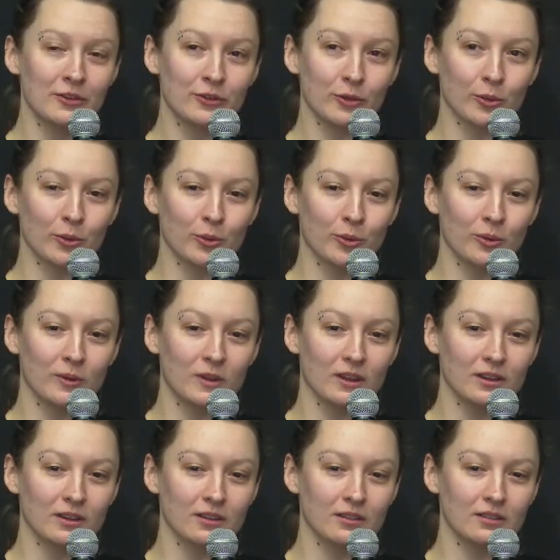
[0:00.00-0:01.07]
So
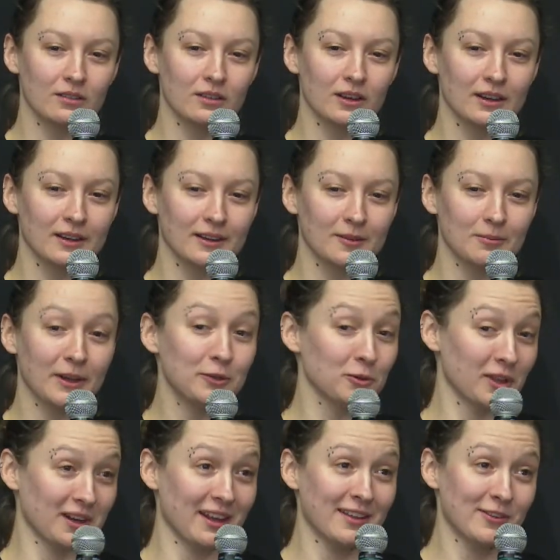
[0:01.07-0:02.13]
I do a
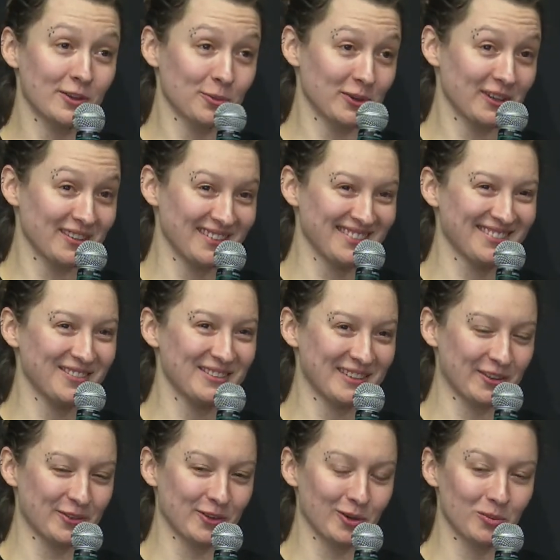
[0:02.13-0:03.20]
lot of hands-on work with
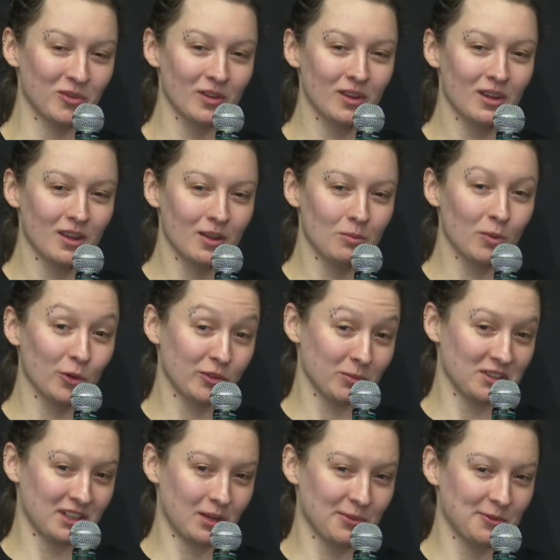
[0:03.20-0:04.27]
telescopes. Most of my
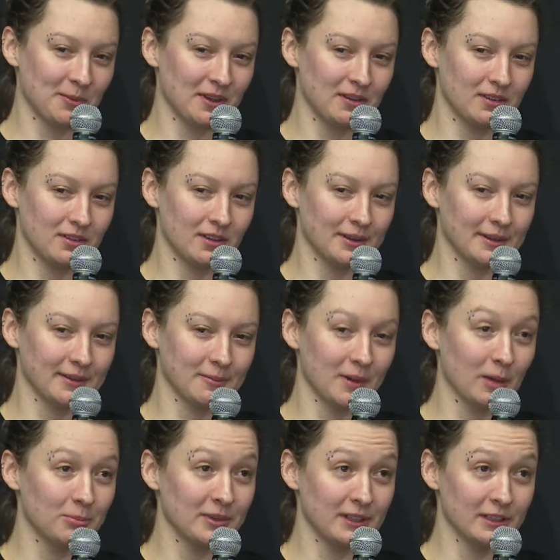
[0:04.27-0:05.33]
time is spent
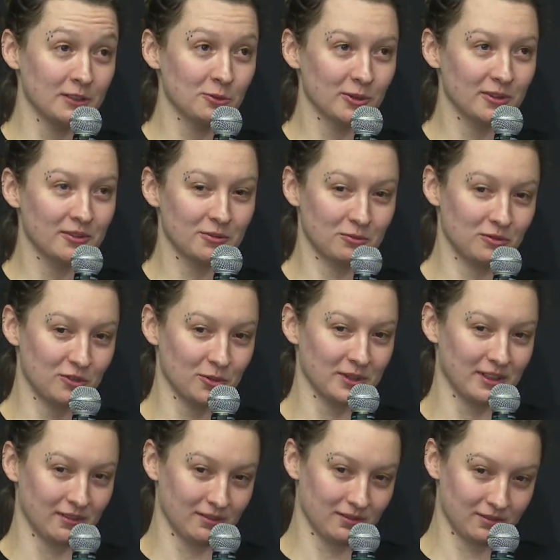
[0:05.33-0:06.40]
up in the north
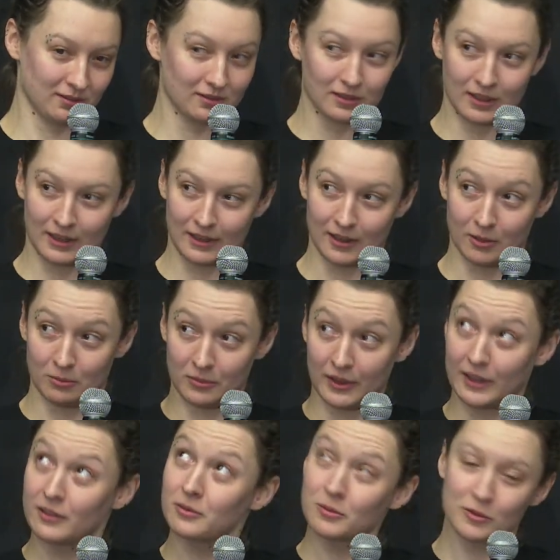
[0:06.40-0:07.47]
doing
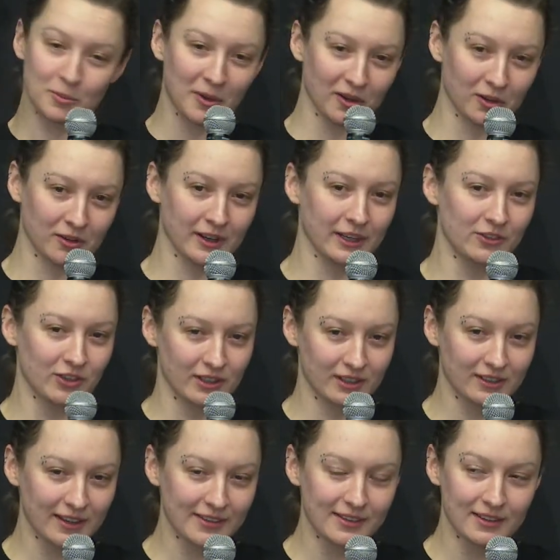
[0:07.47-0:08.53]
like small cryogenic
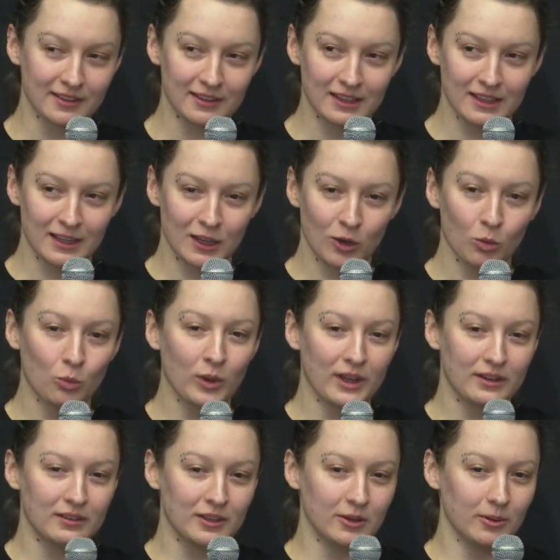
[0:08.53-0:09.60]
testing.
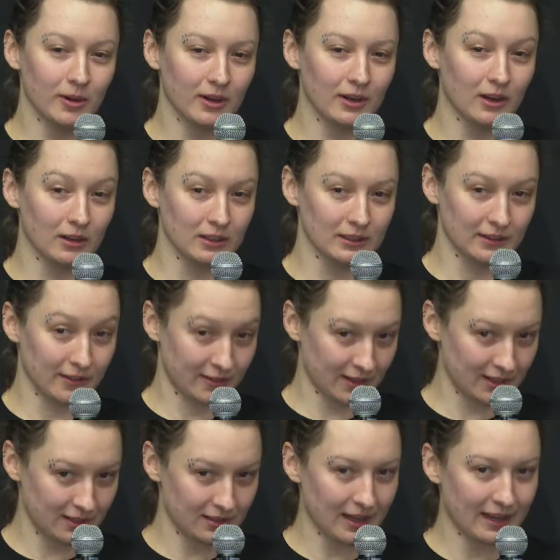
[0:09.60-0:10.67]
When you are on
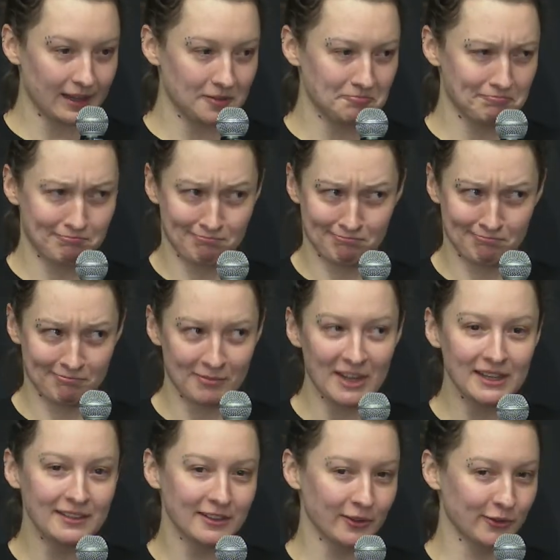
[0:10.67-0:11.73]
site at
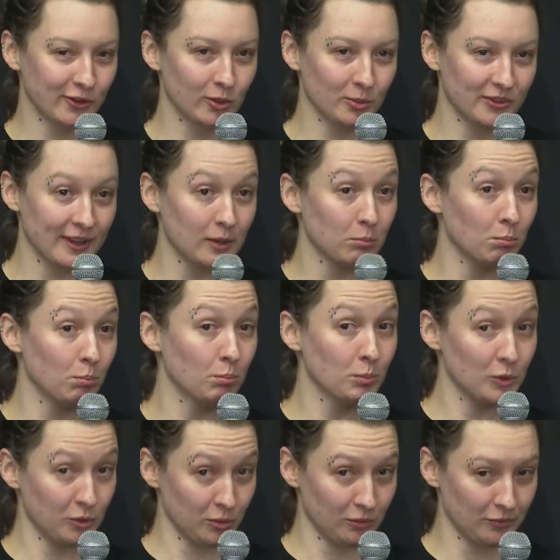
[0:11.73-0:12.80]
many telescopes that
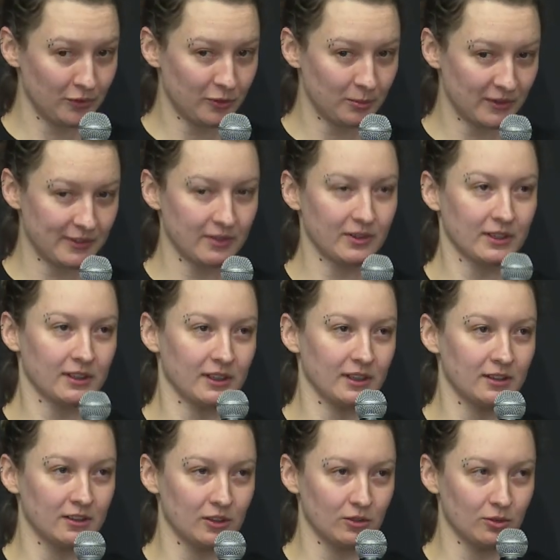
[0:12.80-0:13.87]
move
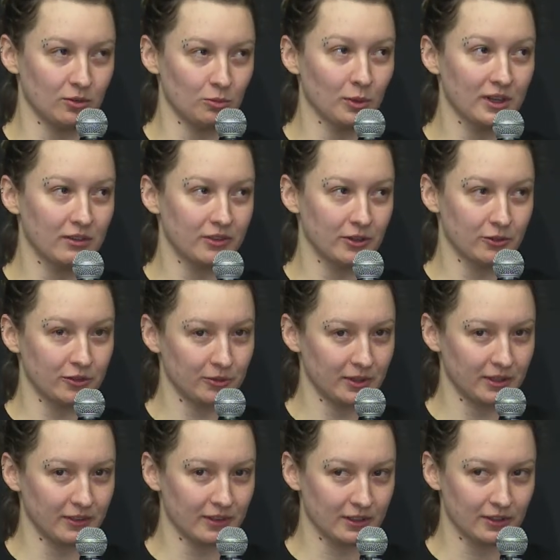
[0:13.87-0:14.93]
specifically, one of your
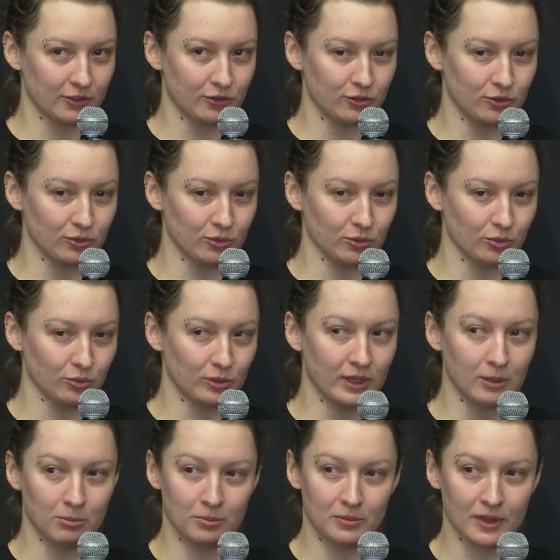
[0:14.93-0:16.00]
duties is to
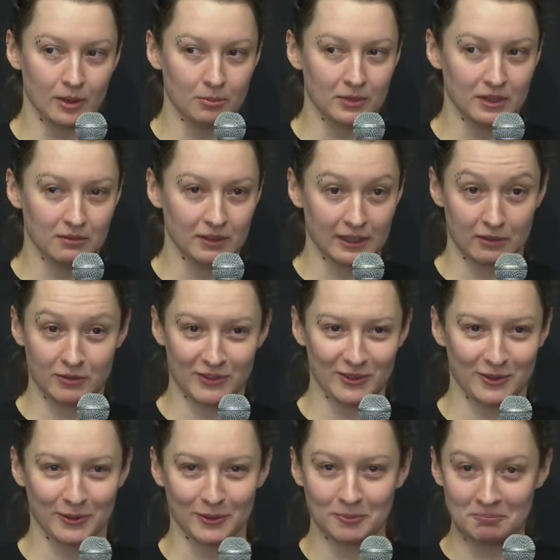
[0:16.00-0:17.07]
keep them in like
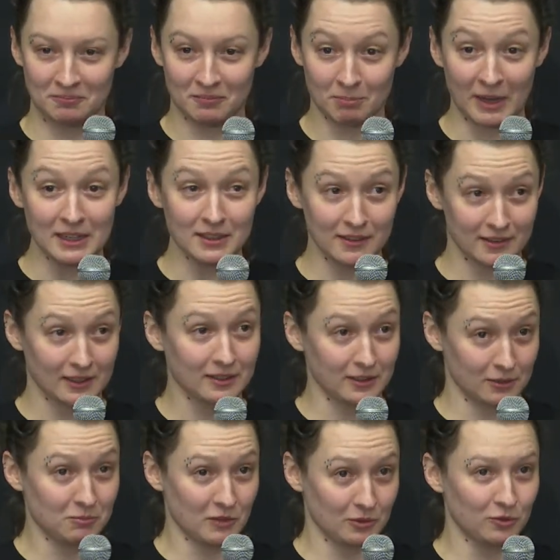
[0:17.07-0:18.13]
physical maintenance,
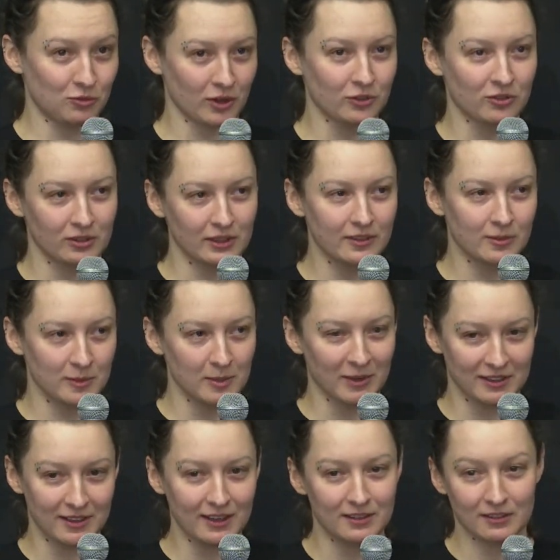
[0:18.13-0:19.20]
like the structure needs to be
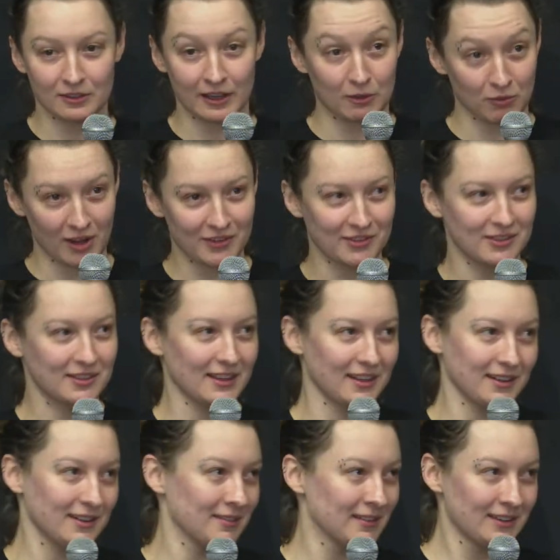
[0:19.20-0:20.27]
maintained, they rust,
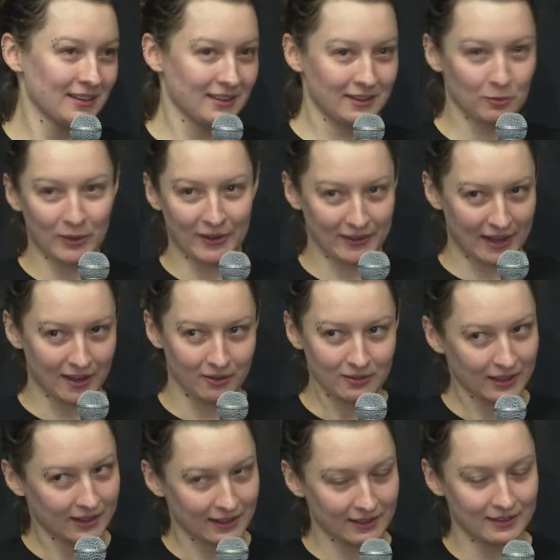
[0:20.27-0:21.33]
they wear down,
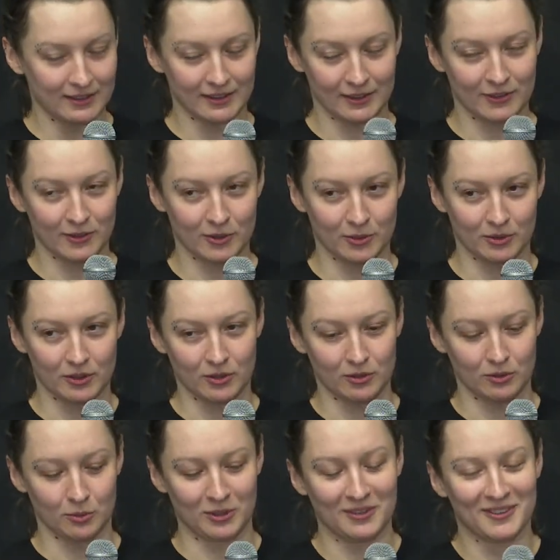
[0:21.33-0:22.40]
that kind of thing. And so
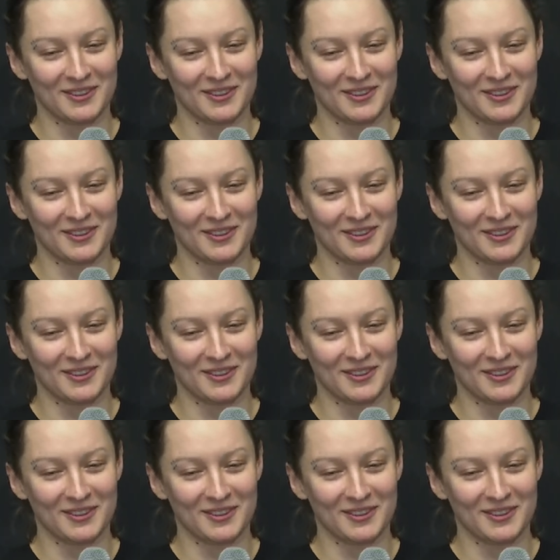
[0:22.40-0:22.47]
you